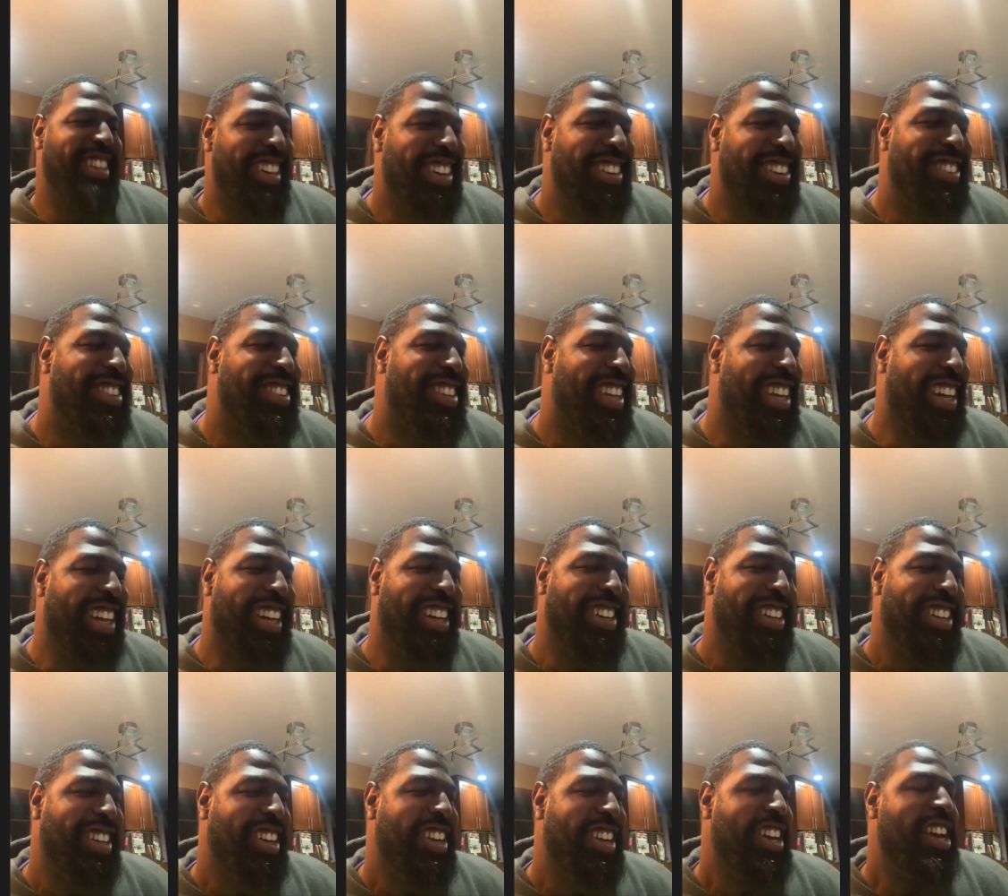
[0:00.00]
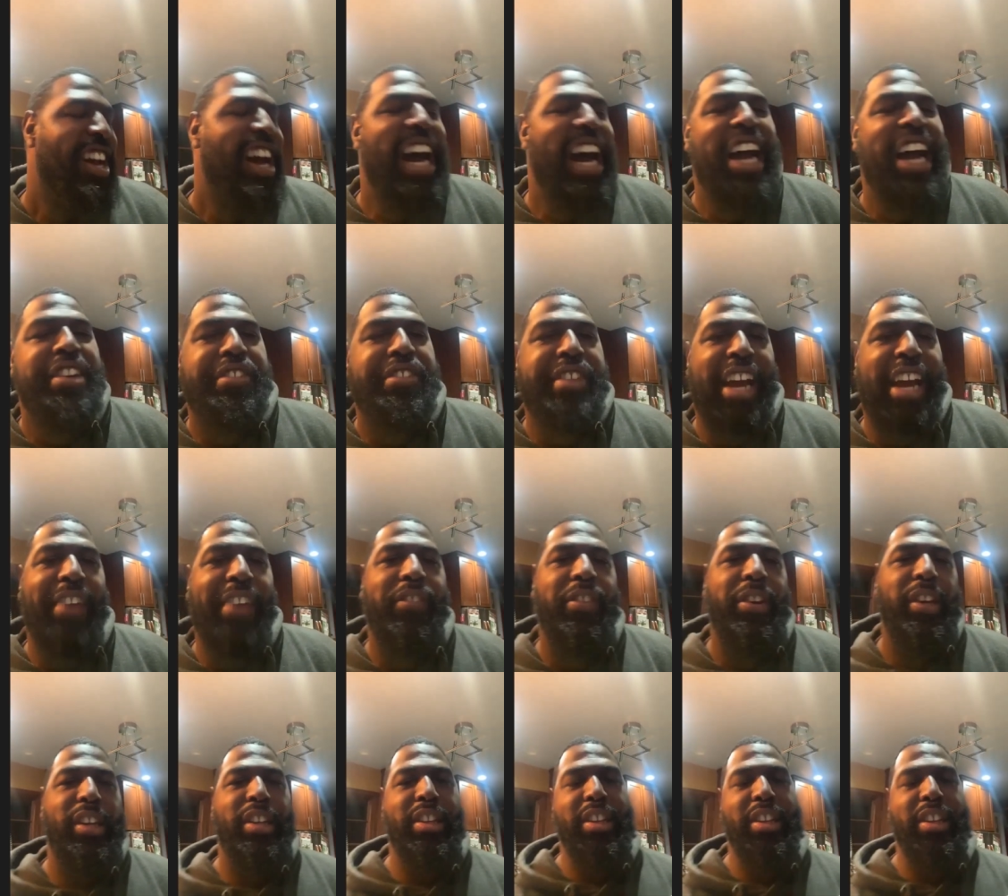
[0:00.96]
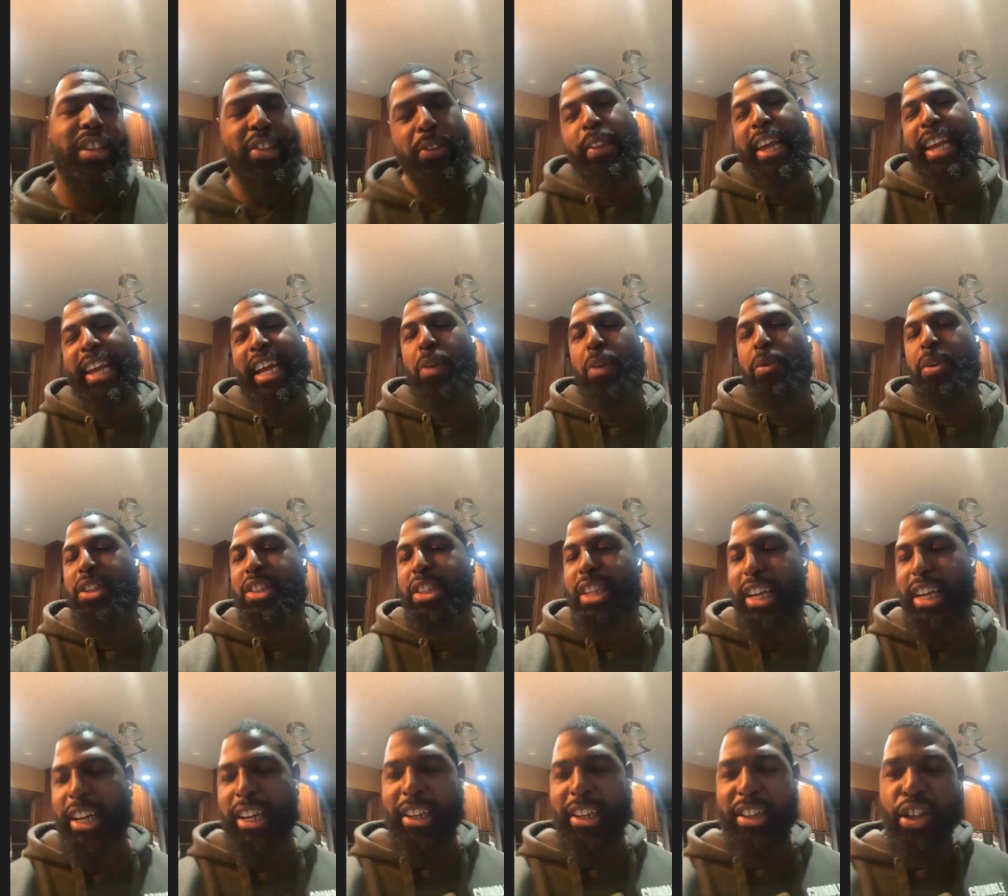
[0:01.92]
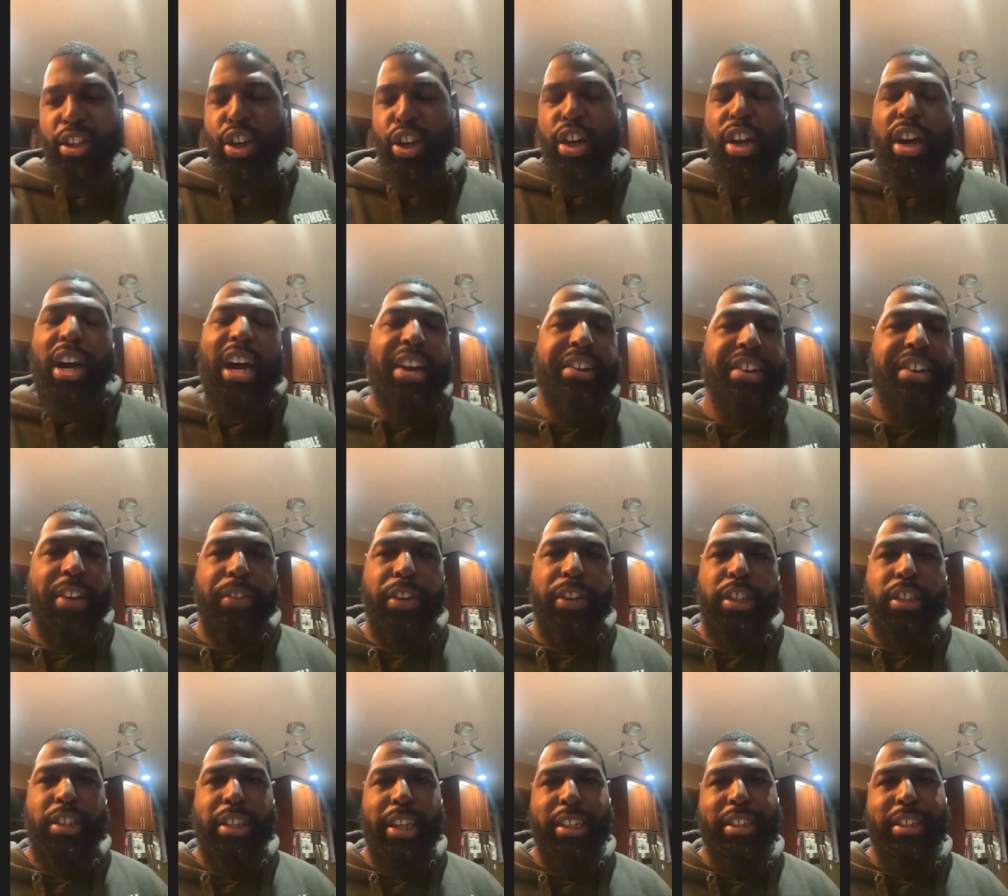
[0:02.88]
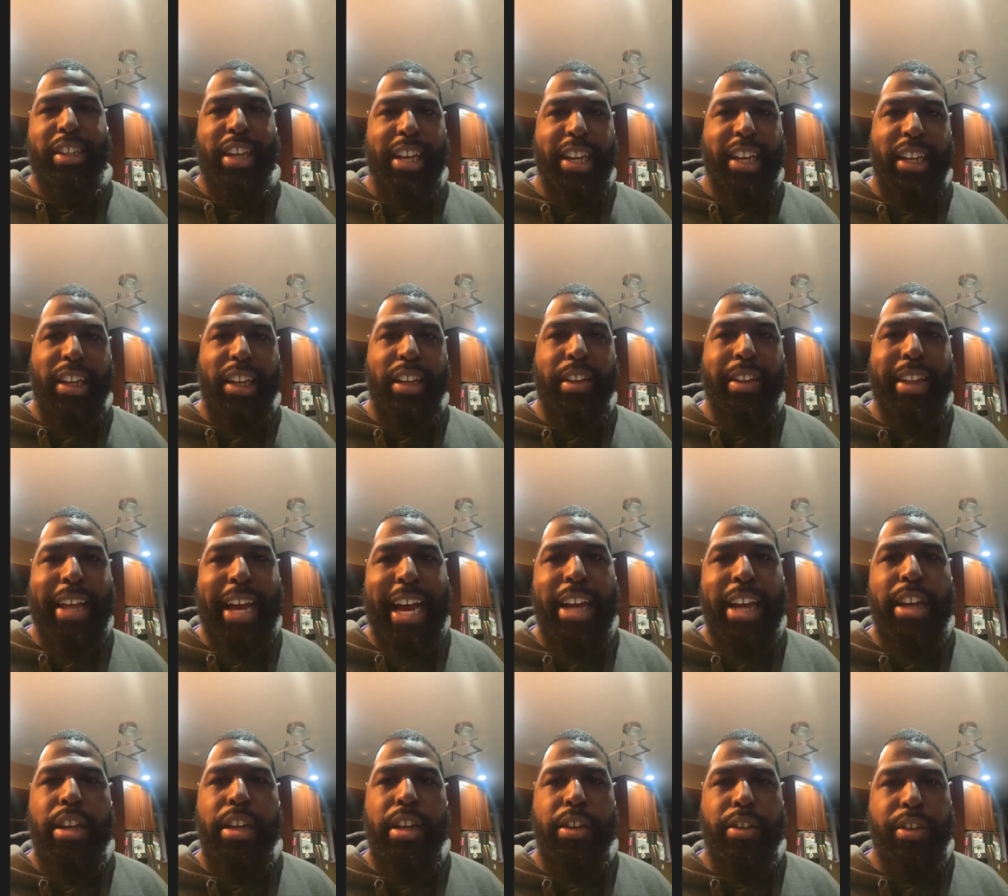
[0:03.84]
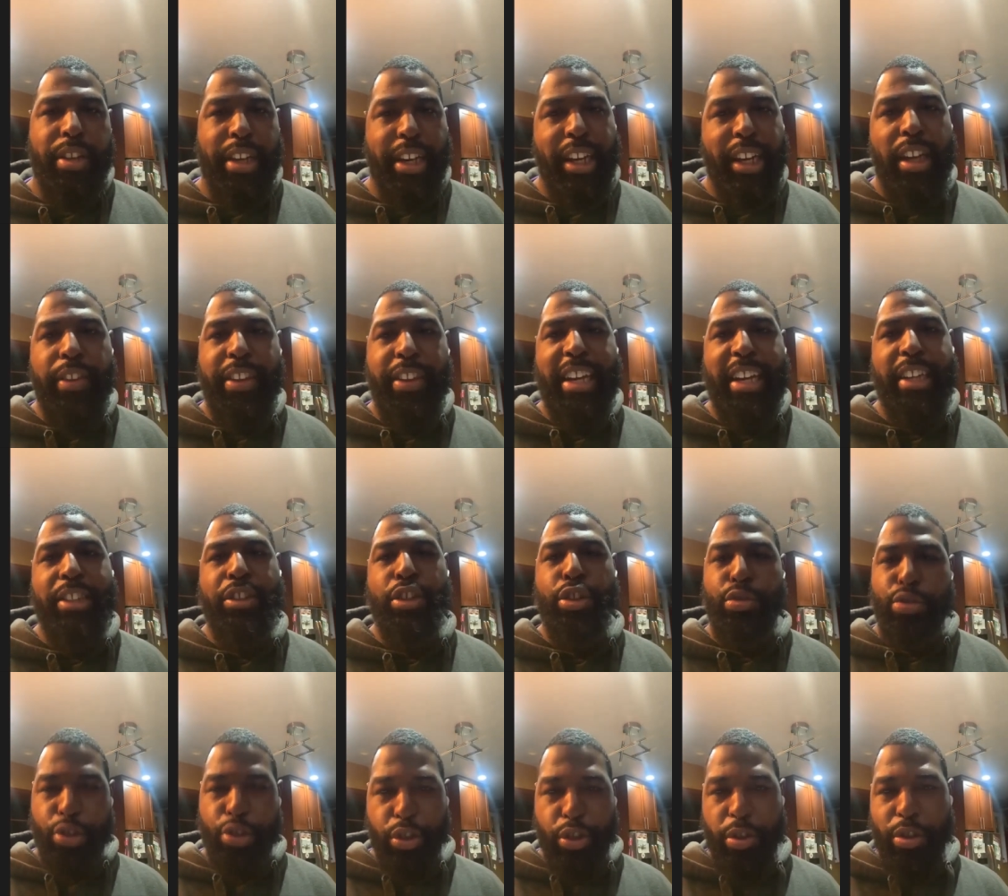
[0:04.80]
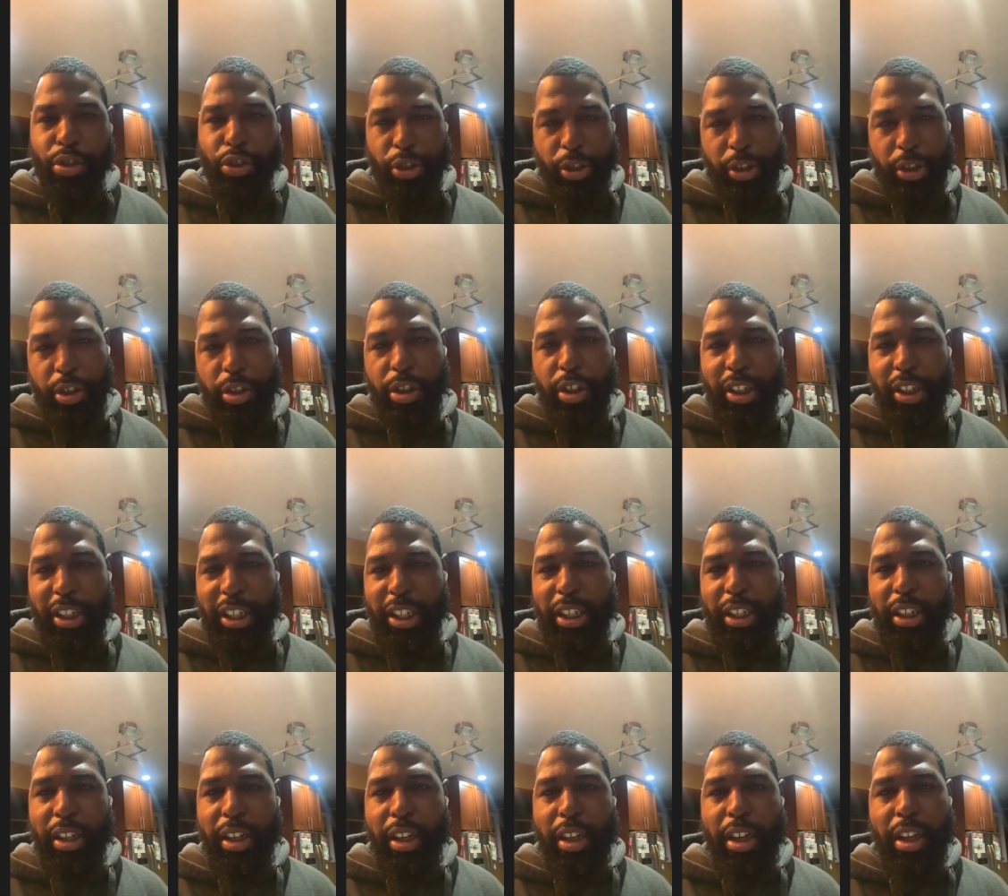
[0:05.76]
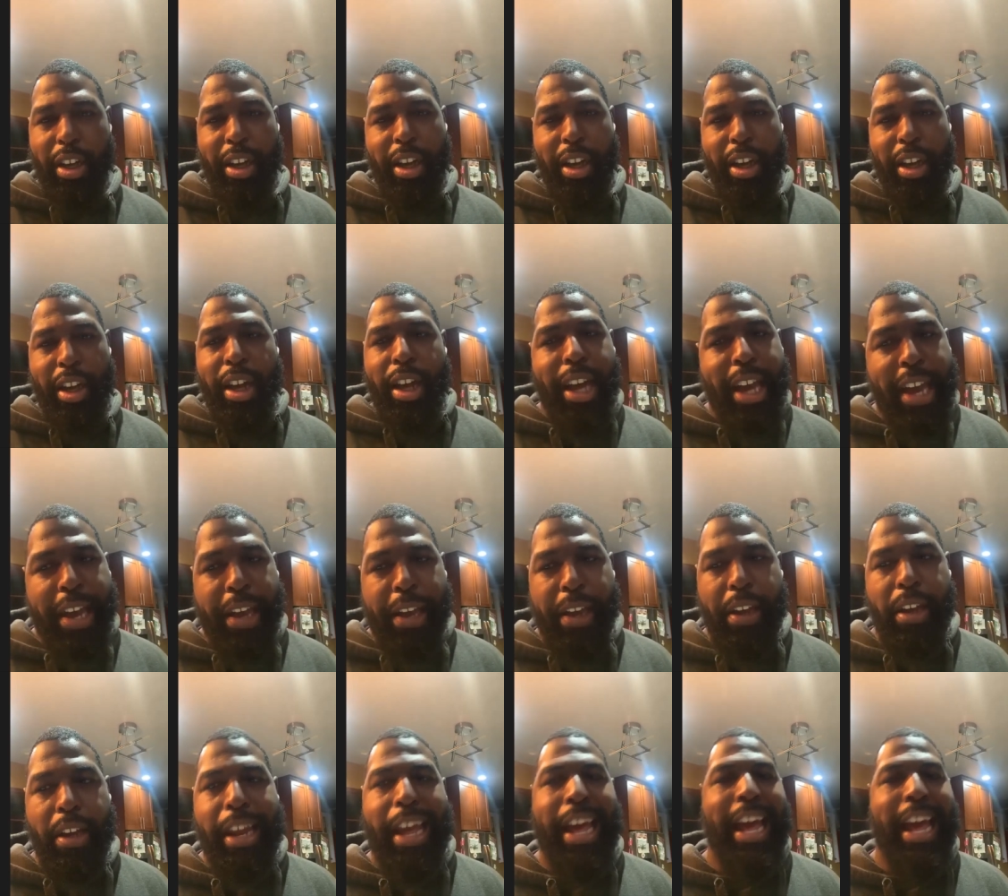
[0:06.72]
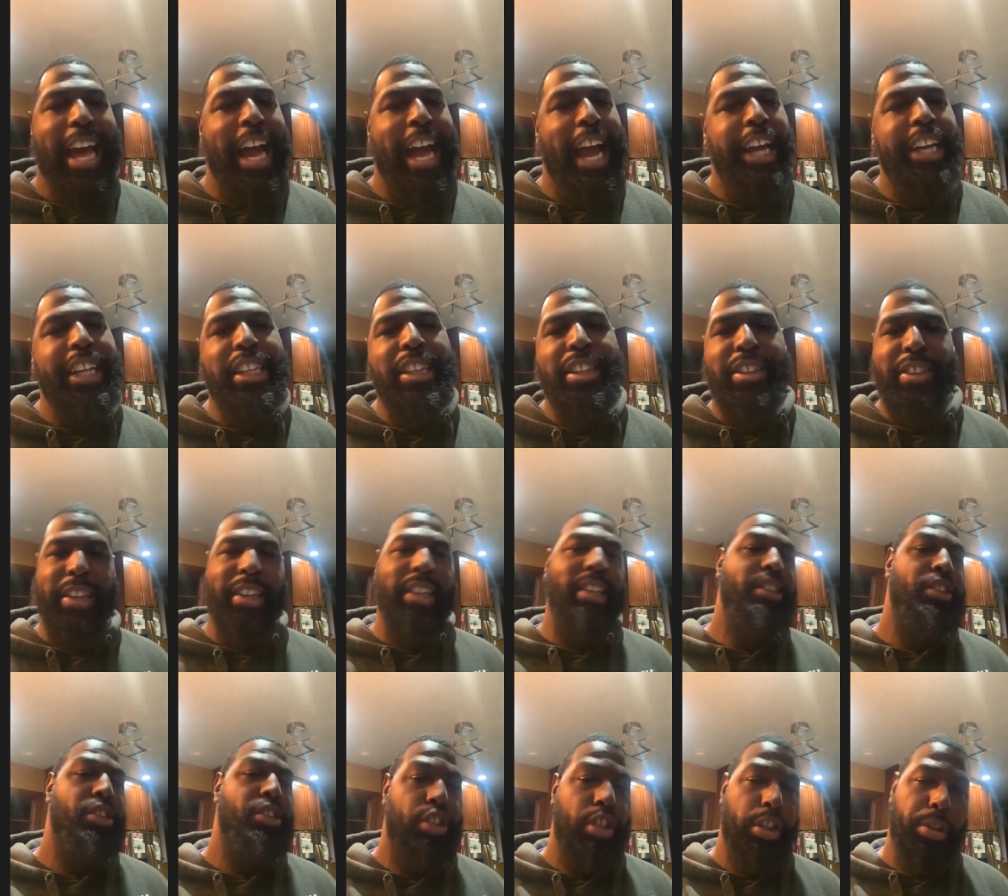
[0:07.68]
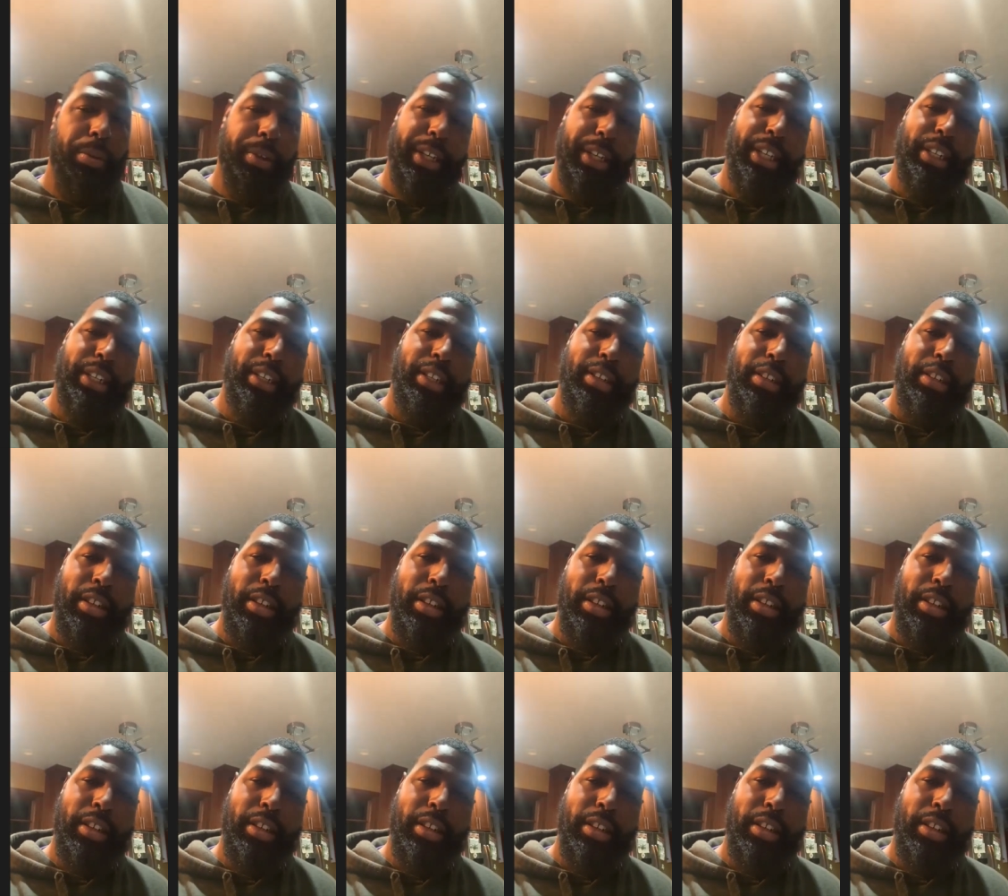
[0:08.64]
oh yeah, I definitely like I was saying. I definitely say taking that taking that traditional sugar cookie and adding things to it.